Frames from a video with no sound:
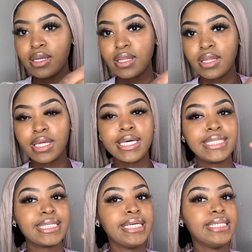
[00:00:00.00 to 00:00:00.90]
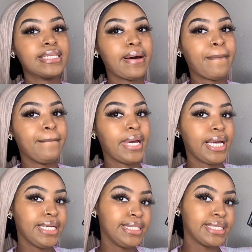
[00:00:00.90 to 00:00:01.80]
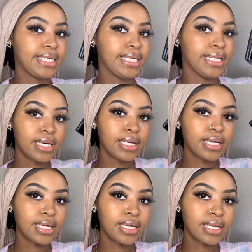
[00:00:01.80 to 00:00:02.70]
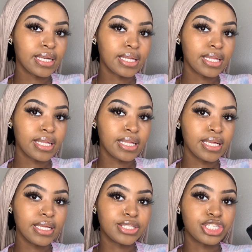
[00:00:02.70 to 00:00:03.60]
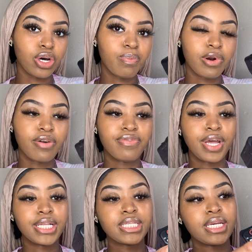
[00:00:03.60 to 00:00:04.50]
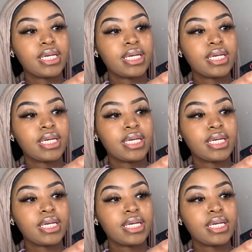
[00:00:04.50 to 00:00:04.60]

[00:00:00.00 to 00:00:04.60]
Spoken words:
This is amazing. It's so perfect.